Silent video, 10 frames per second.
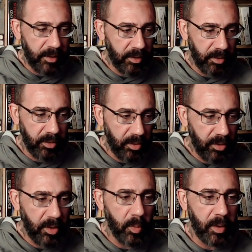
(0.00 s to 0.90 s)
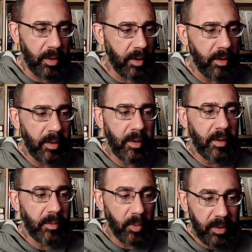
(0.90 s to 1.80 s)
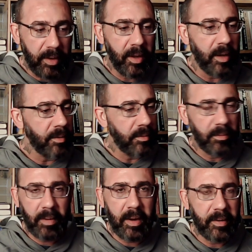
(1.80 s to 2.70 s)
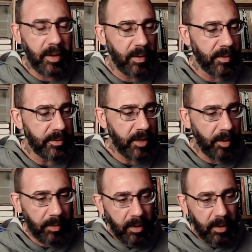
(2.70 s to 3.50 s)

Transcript: you're currently working on, write it down on the top.